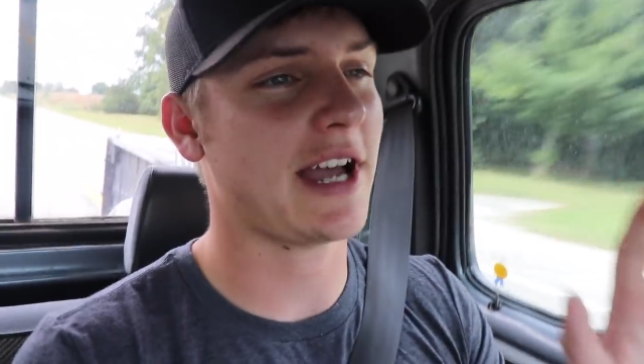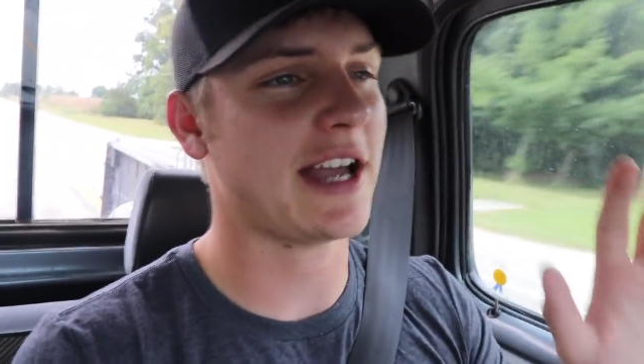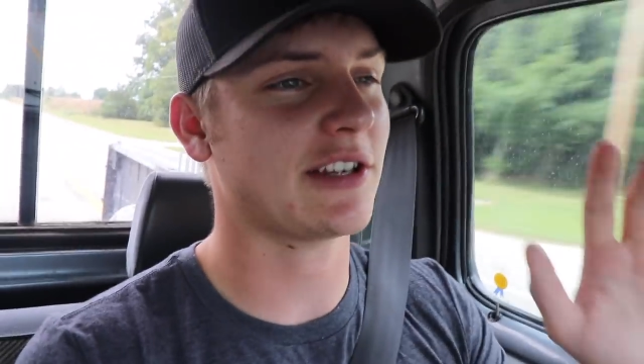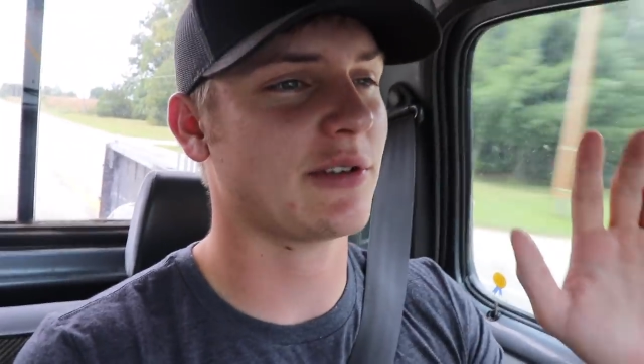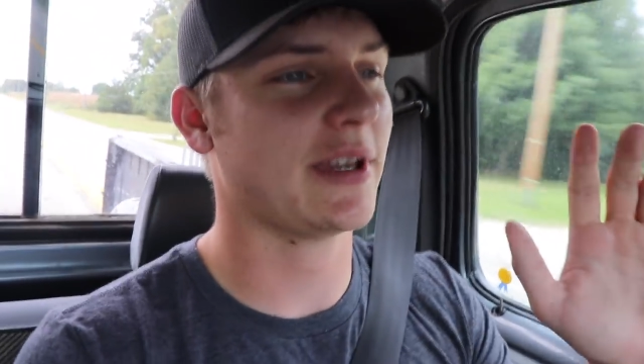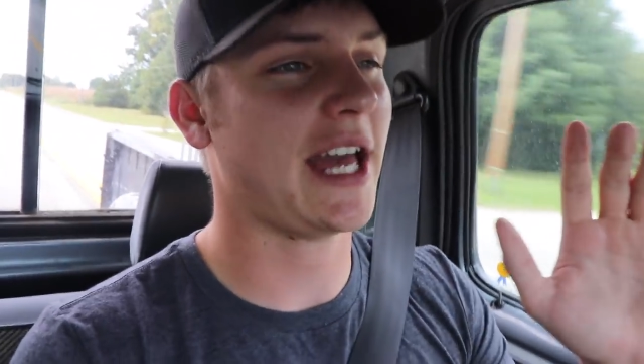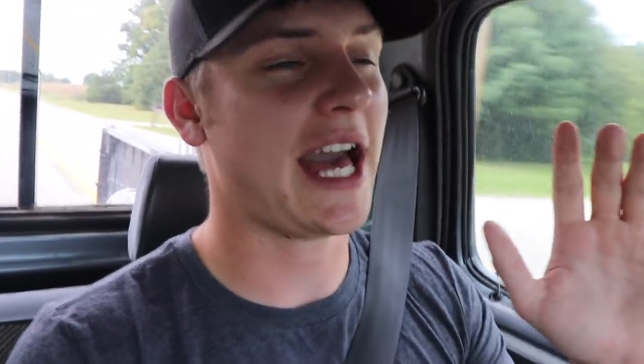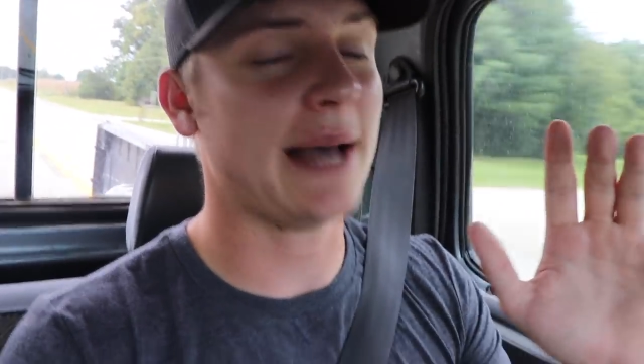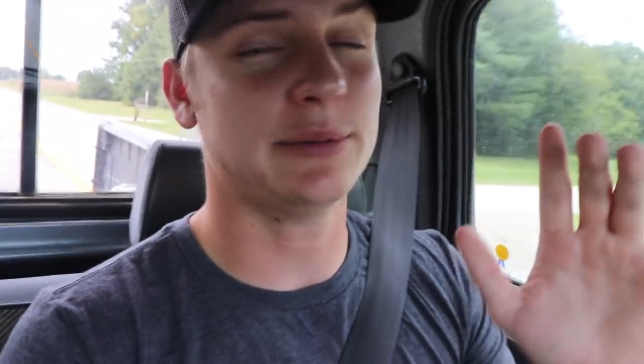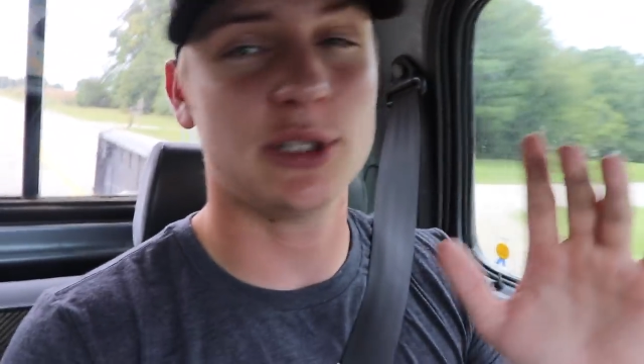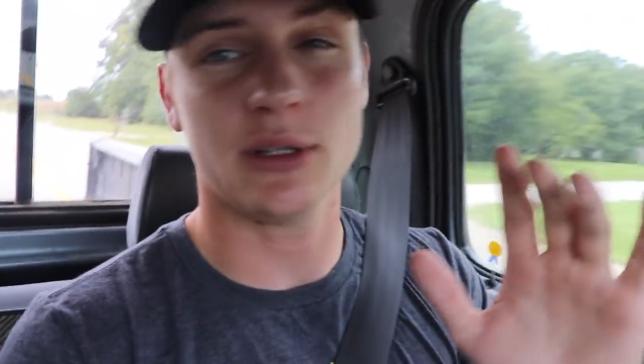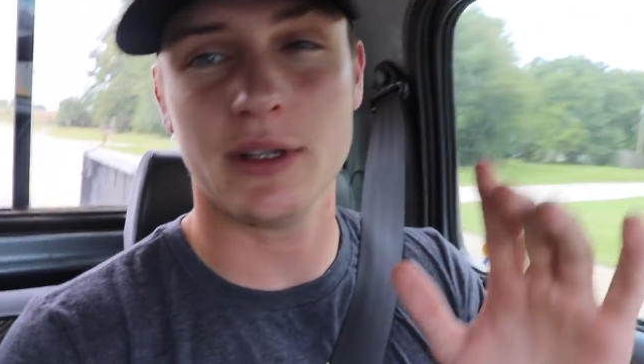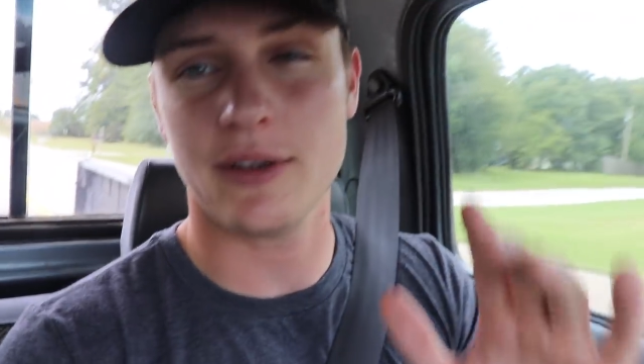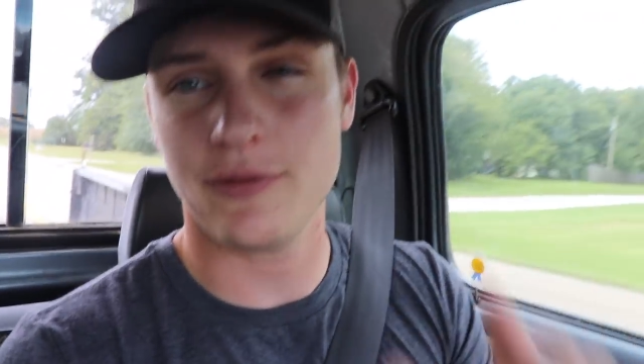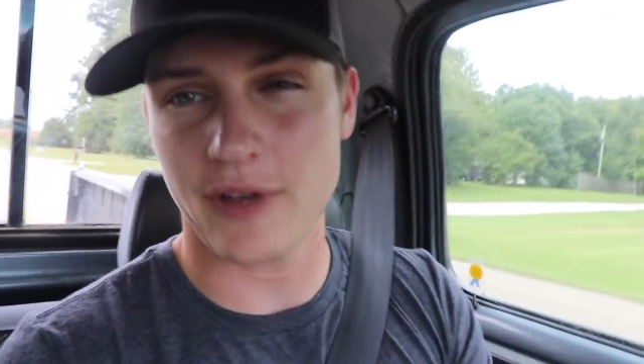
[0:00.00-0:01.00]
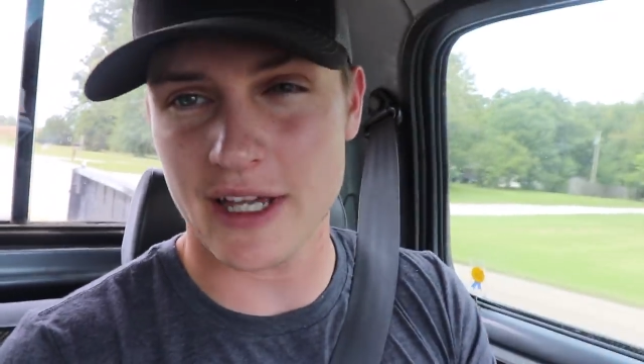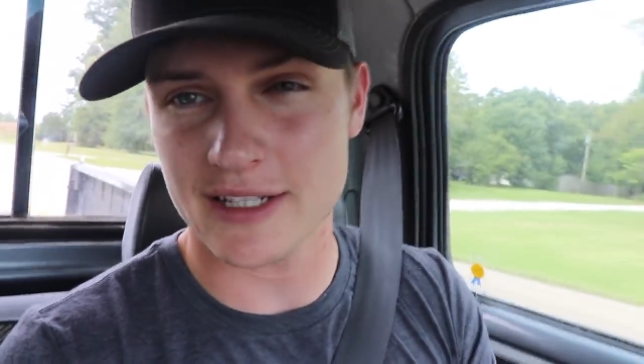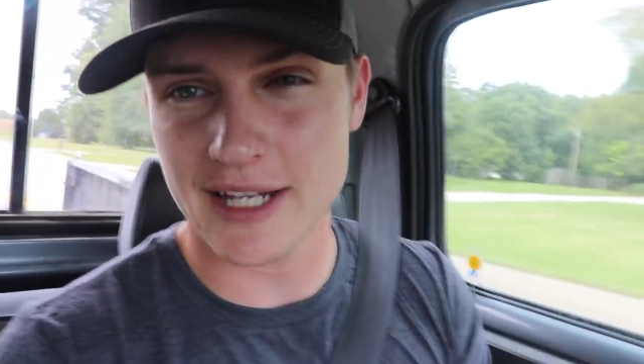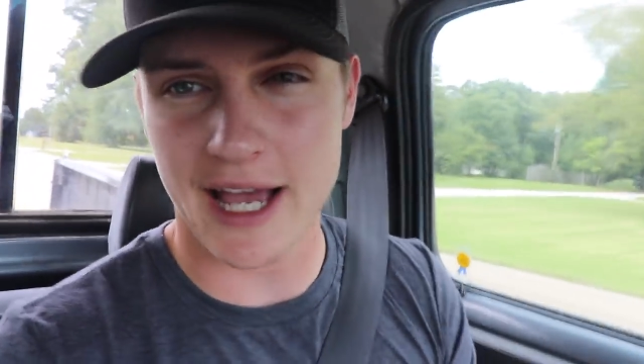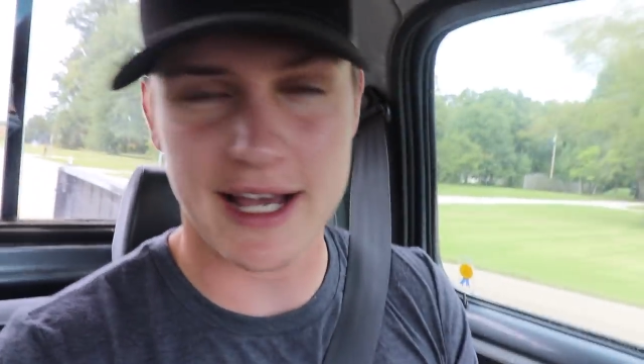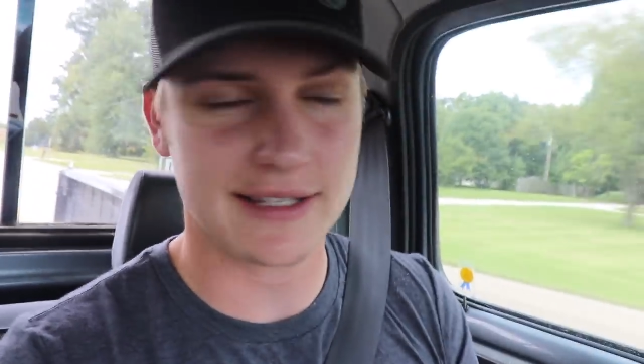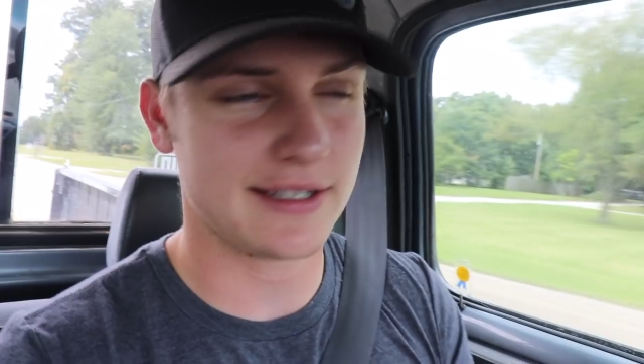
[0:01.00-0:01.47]
guys are doing absolutely
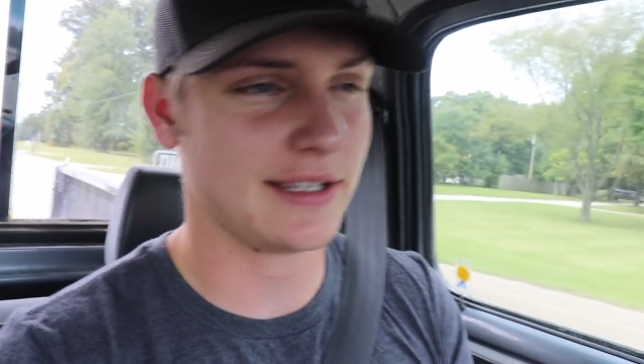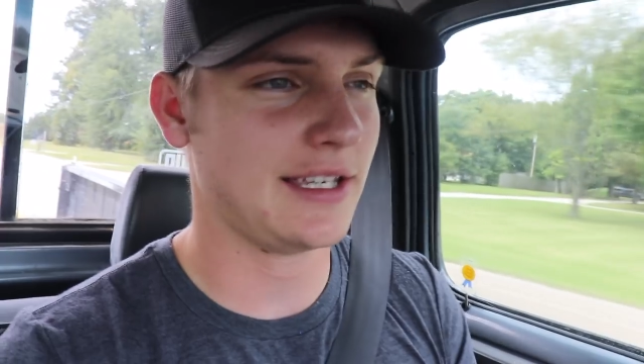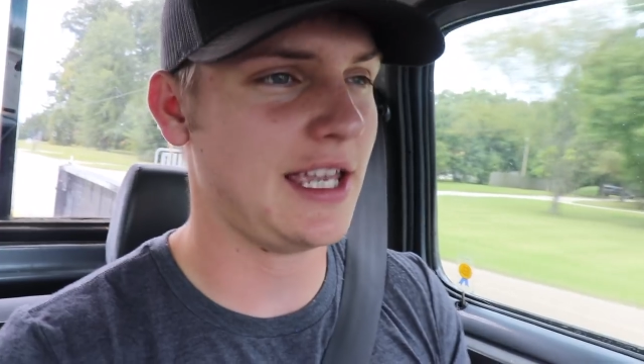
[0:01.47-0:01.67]
fantastic.